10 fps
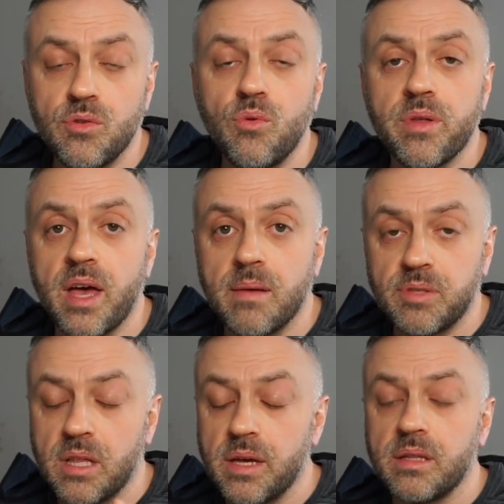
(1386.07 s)
do with
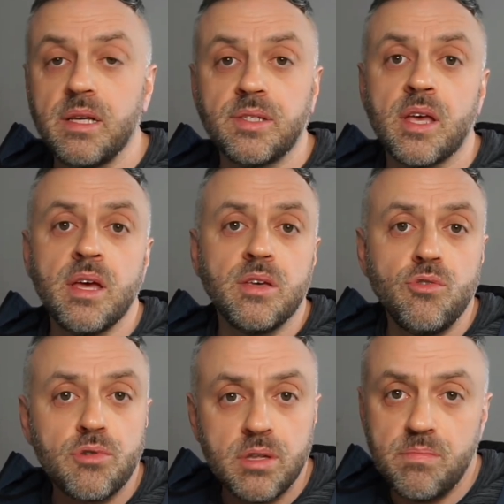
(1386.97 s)
apps like this.
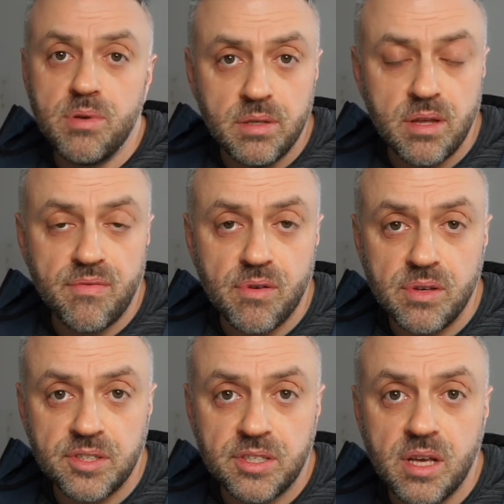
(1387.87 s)
You can build it for
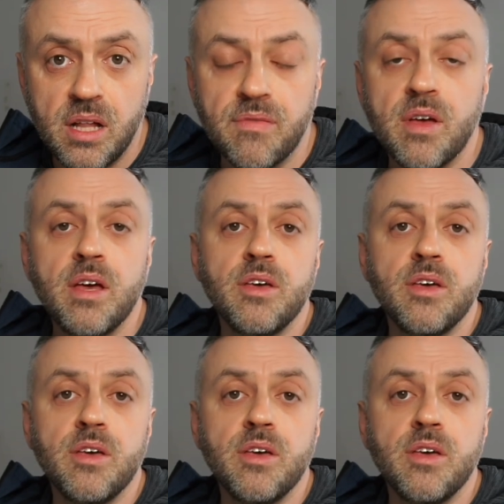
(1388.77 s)
yourself.